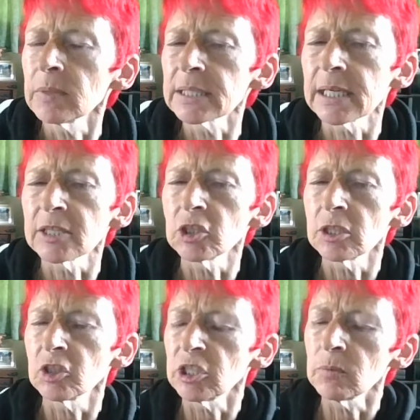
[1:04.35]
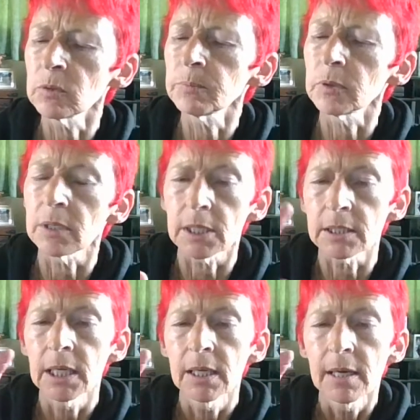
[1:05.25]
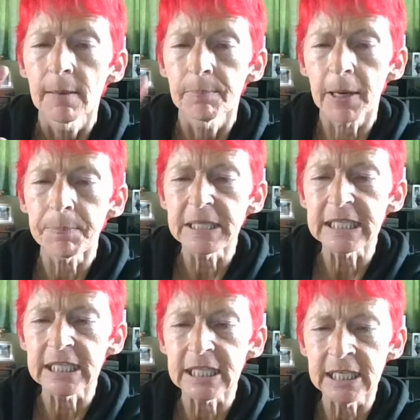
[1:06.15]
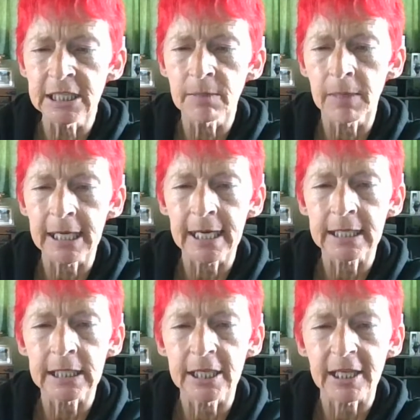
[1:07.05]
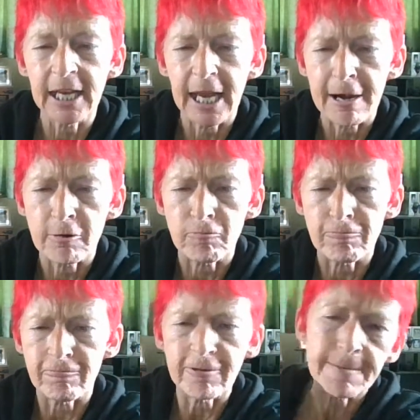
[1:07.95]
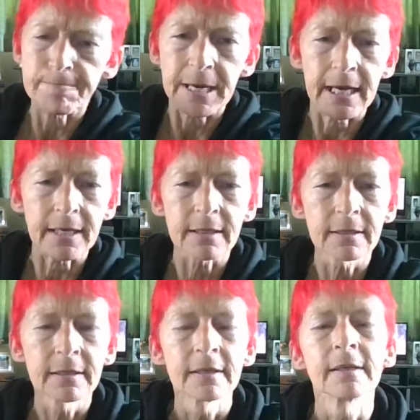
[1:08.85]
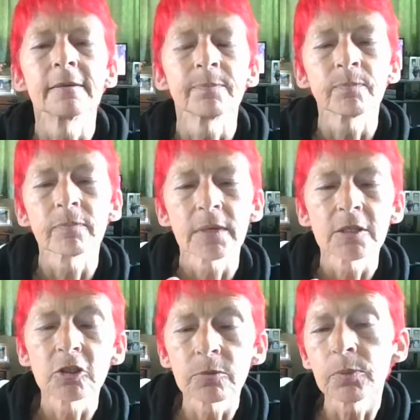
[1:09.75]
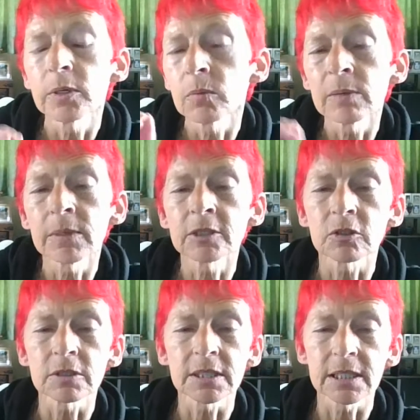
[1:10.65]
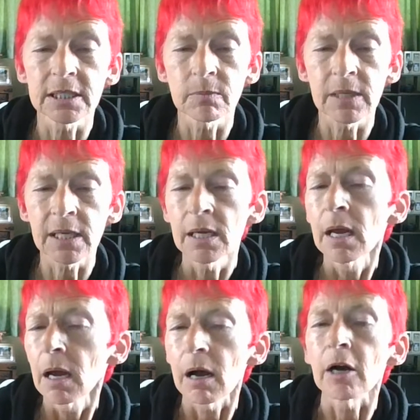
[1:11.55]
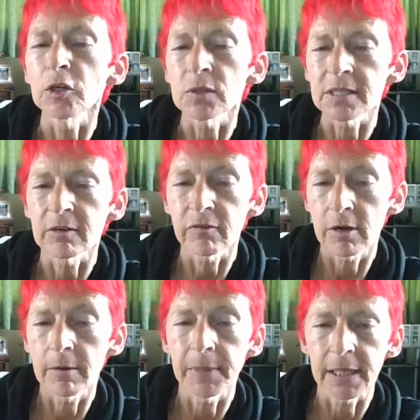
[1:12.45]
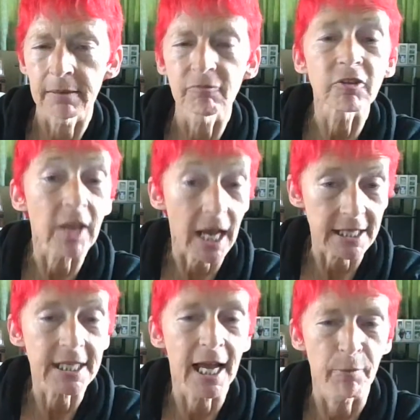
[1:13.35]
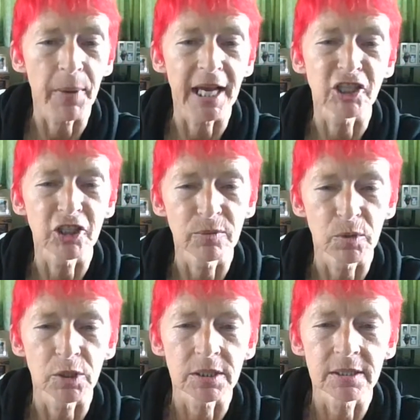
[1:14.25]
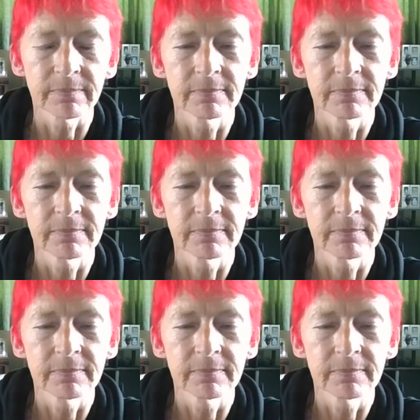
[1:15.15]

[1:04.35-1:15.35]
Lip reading: Miss Ed. She would put her puppy teeth into my hand like that and rip back. To the point where my doctor said to me, "Are you self-harming?" That's how bad she was.